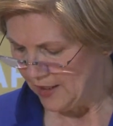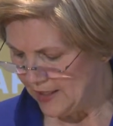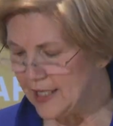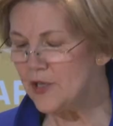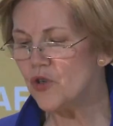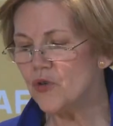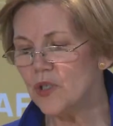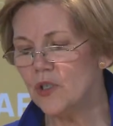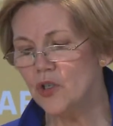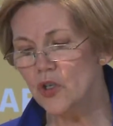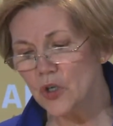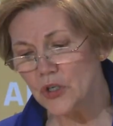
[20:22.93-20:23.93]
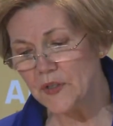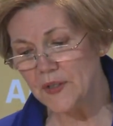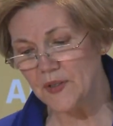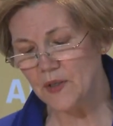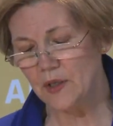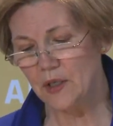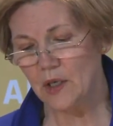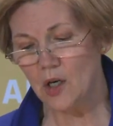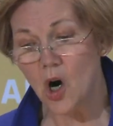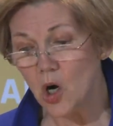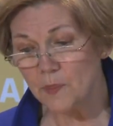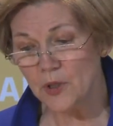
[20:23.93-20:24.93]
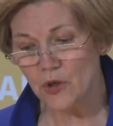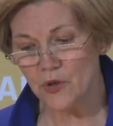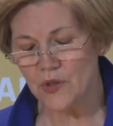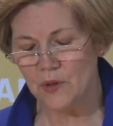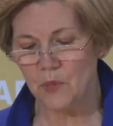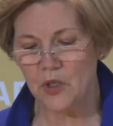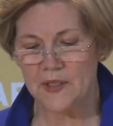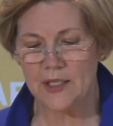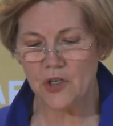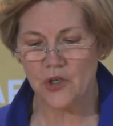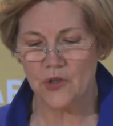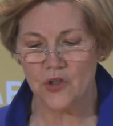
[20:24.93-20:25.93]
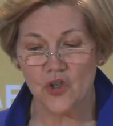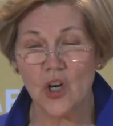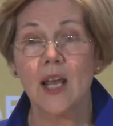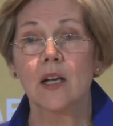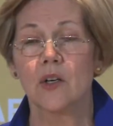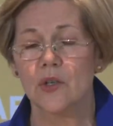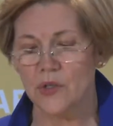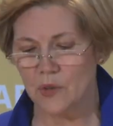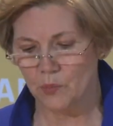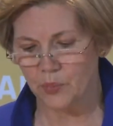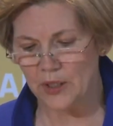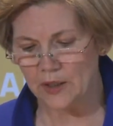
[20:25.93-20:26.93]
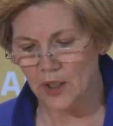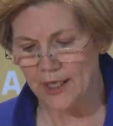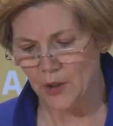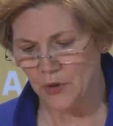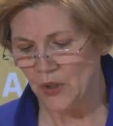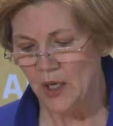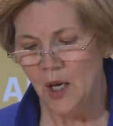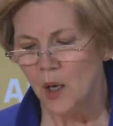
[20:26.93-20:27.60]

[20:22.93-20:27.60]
teachers and nurses, carpenters and musicians, janitors and bricklayers,